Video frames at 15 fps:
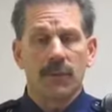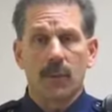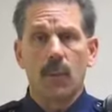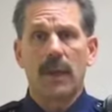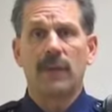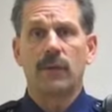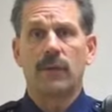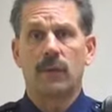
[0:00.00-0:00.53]
Some
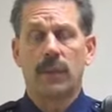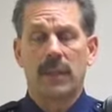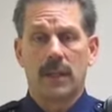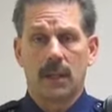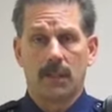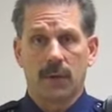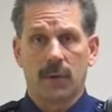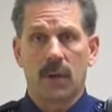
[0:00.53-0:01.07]
ways we
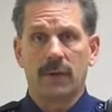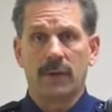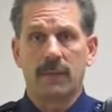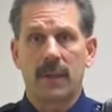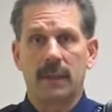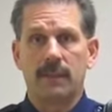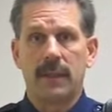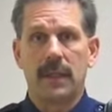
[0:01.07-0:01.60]
come across
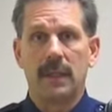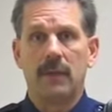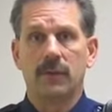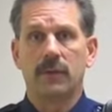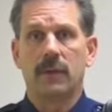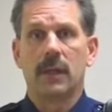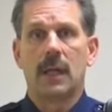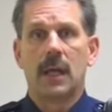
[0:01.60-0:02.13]

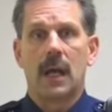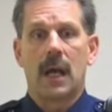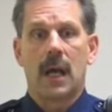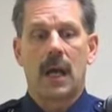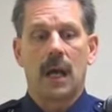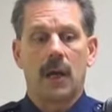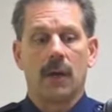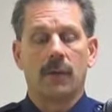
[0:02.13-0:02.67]
MIPs
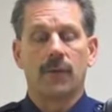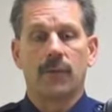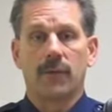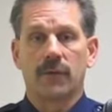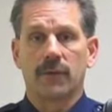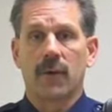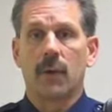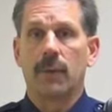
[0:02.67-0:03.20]
are,
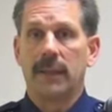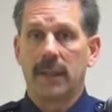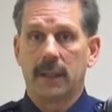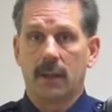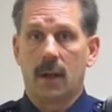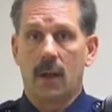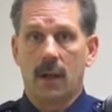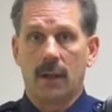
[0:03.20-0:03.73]
first of all, we get
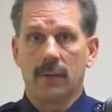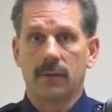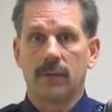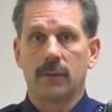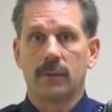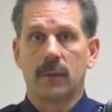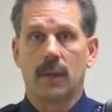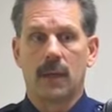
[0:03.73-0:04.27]

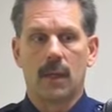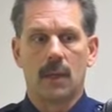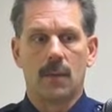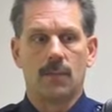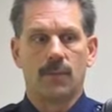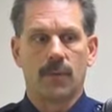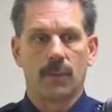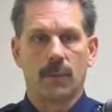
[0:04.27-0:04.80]
calls
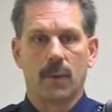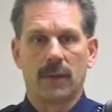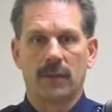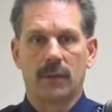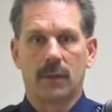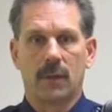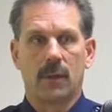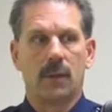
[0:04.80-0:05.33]
from the
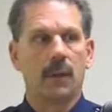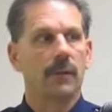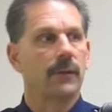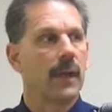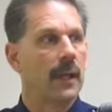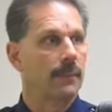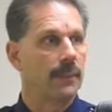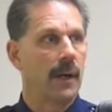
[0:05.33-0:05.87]
resident halls
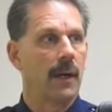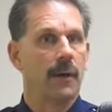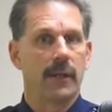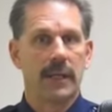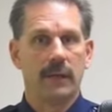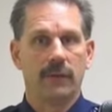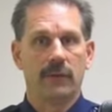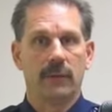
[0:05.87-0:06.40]
on
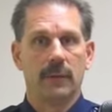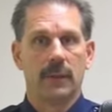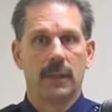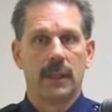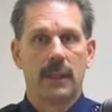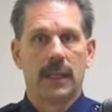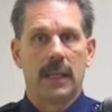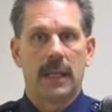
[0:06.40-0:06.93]
parties.
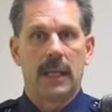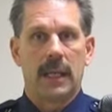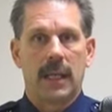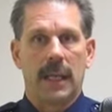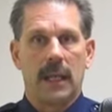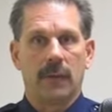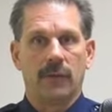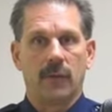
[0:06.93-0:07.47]

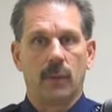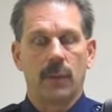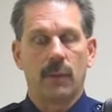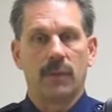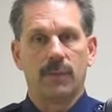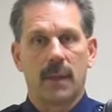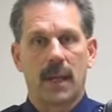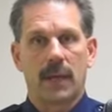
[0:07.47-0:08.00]
And so we
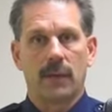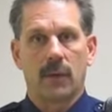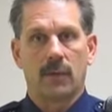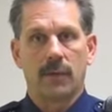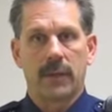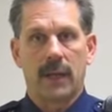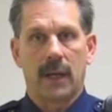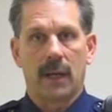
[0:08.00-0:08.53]
respond
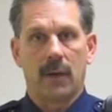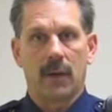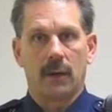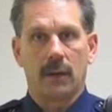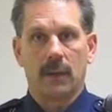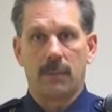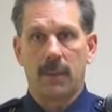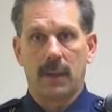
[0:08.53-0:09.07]
over there,
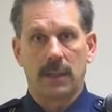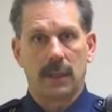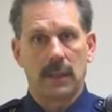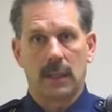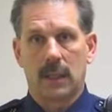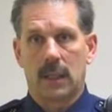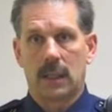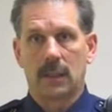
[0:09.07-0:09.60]
and
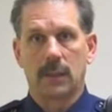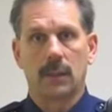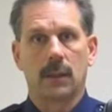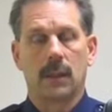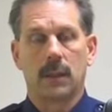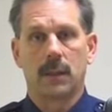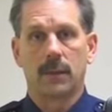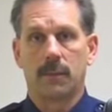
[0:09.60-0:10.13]
depending on
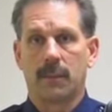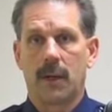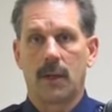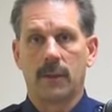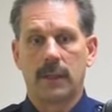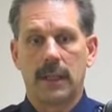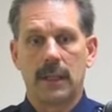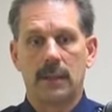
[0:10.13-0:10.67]
the
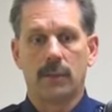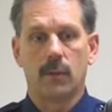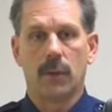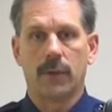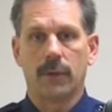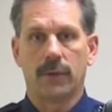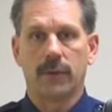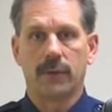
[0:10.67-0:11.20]
party,
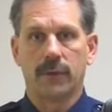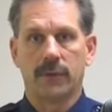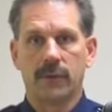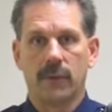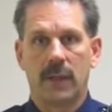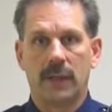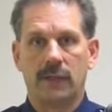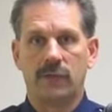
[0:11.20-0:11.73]
whether there's
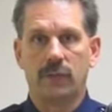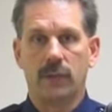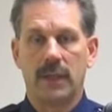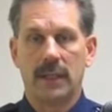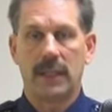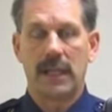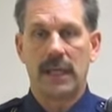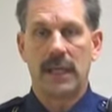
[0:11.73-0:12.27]
underage
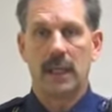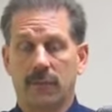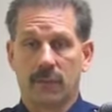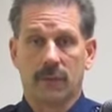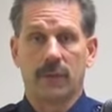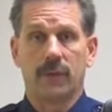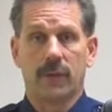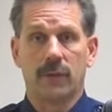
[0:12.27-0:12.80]
drinking, if
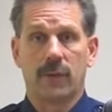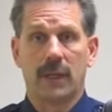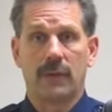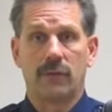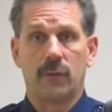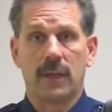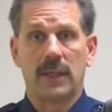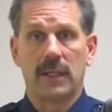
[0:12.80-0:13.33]
there is
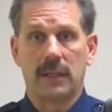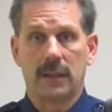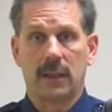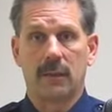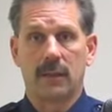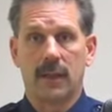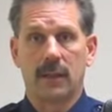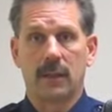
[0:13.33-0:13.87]
underage drinking
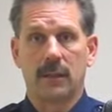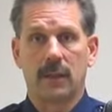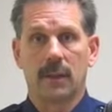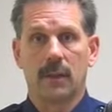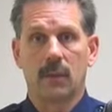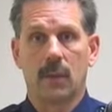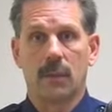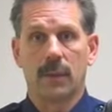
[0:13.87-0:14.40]
there, then
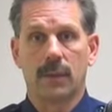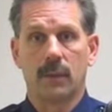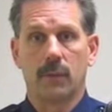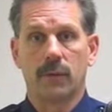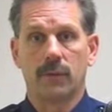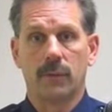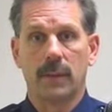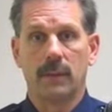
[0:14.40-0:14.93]
what we
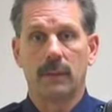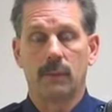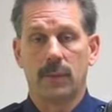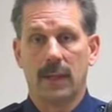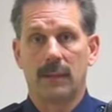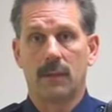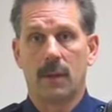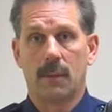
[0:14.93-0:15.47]
do is we
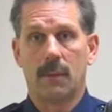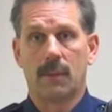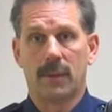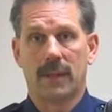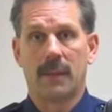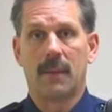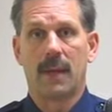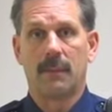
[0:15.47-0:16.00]
come up
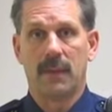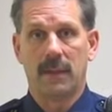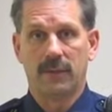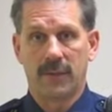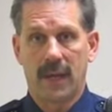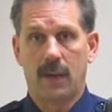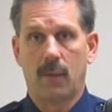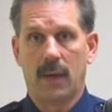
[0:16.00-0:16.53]
with MIPs
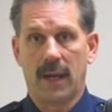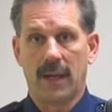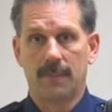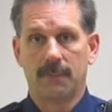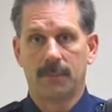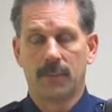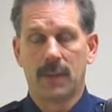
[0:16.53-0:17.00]
that way.